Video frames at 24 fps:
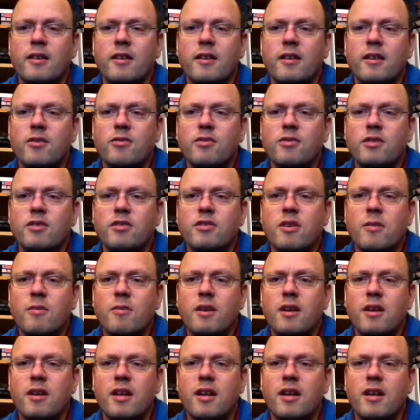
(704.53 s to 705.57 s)
using
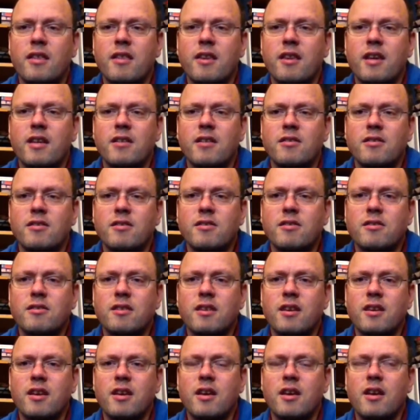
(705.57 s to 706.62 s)
something like this,
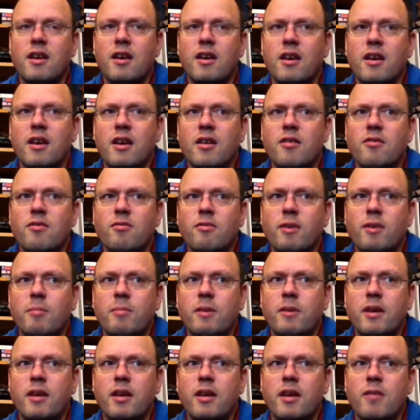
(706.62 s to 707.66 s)

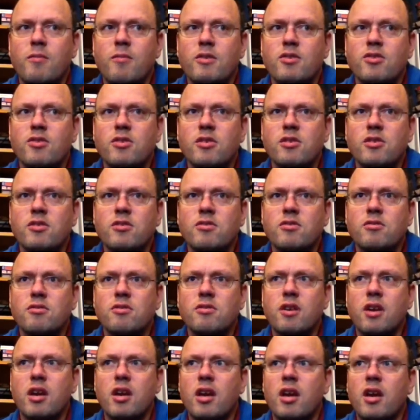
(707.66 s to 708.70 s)
ripping images,
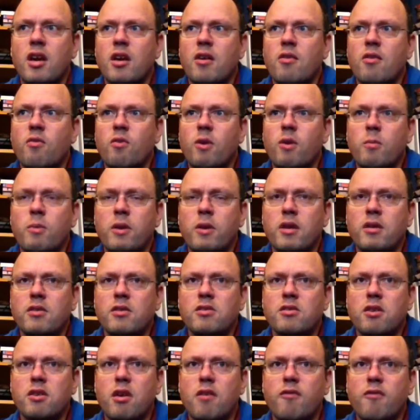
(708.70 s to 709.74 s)
ripping
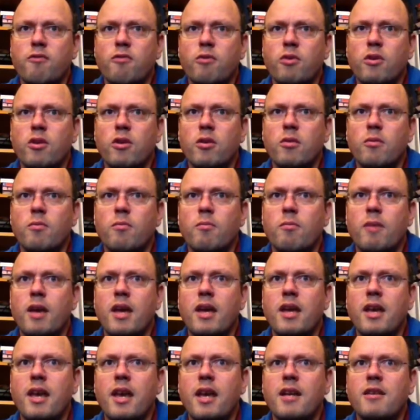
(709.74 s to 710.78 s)
software,
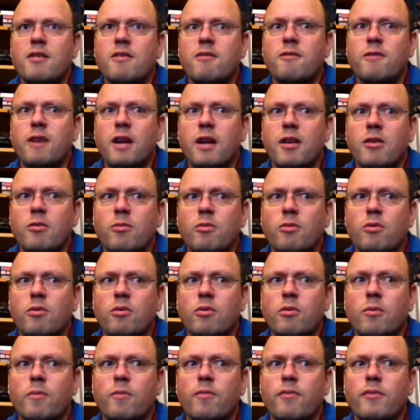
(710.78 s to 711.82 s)
making it
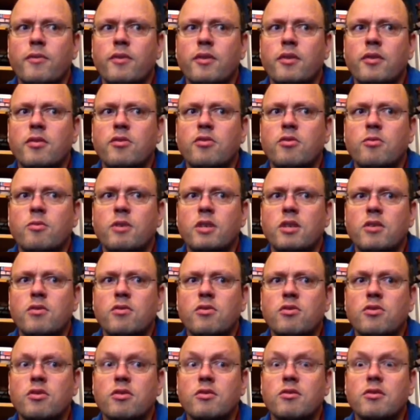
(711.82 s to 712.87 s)
available to be
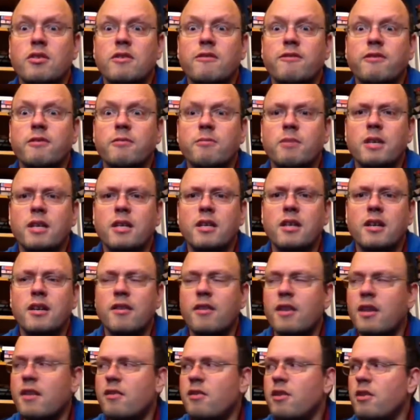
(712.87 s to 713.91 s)
used on different media
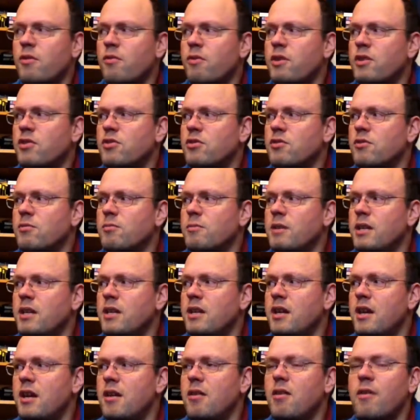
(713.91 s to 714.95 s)
than the original
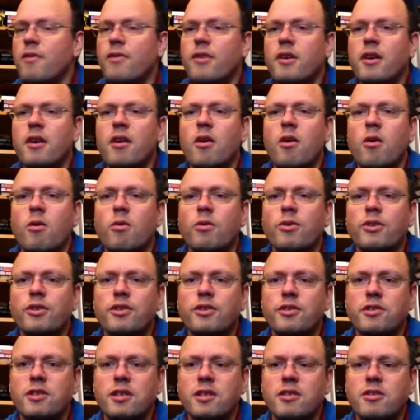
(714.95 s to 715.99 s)
media on the older
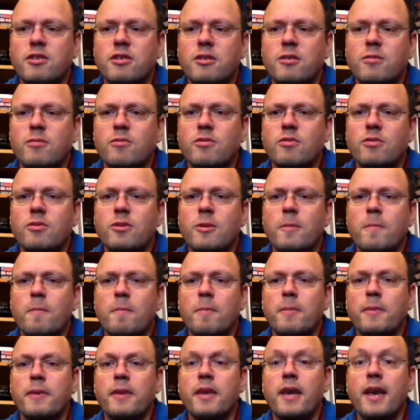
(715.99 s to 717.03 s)
systems,
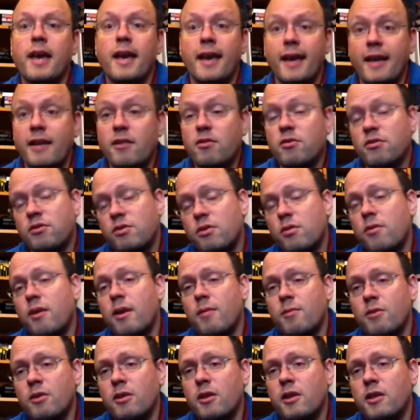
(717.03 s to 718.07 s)
and also
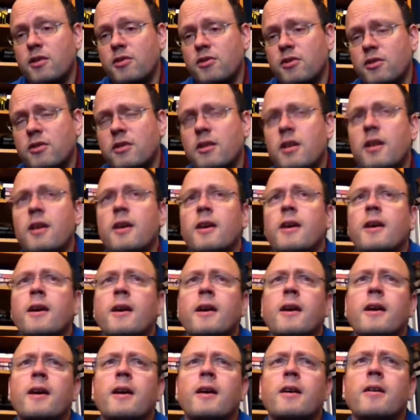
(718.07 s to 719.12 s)
emulation,
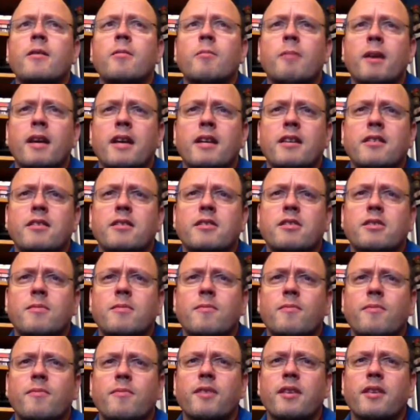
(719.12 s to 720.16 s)
makes
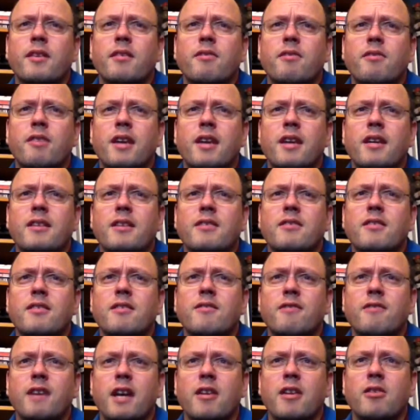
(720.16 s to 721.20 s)
things
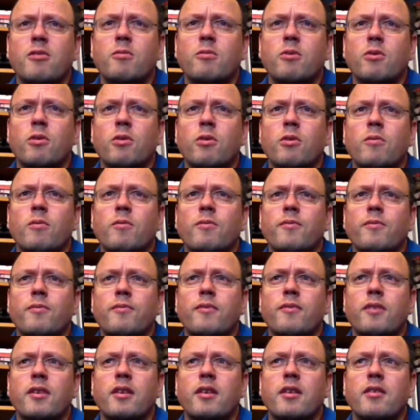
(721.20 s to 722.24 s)
available
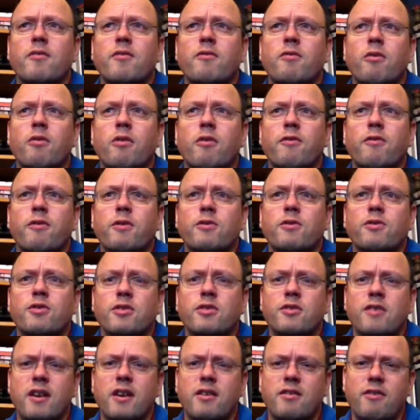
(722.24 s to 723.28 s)
for future
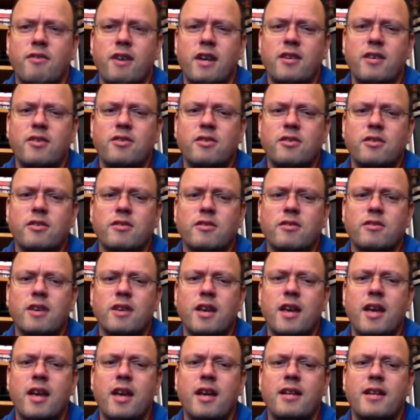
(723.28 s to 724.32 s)
generations.
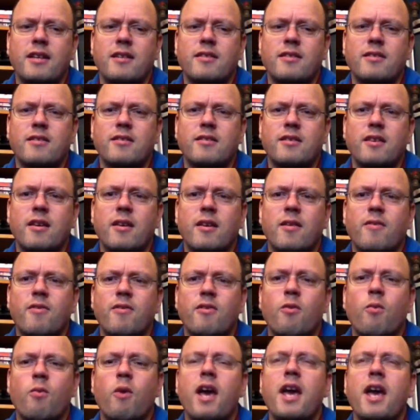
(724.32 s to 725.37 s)
And
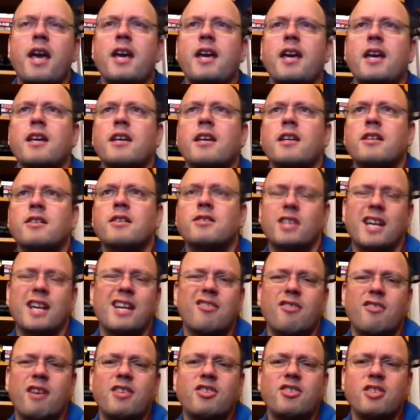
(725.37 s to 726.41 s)
the way
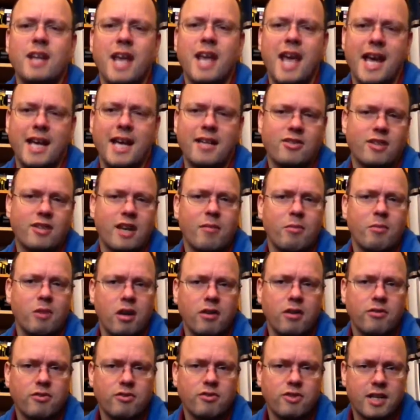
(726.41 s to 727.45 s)
Generation X, I
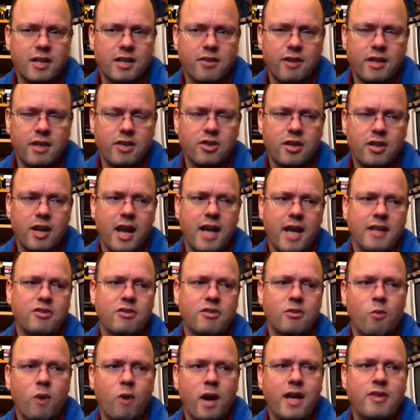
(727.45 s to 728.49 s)
belong to Generation X,
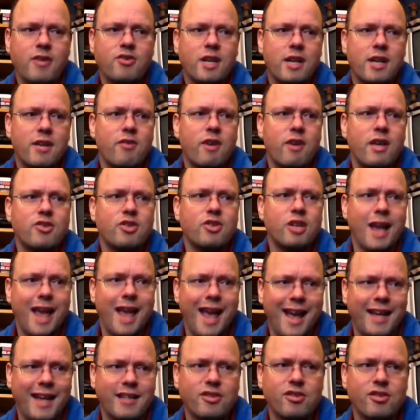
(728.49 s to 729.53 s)
the way Generation
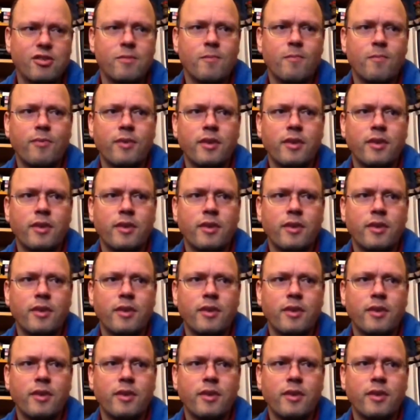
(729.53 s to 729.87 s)
X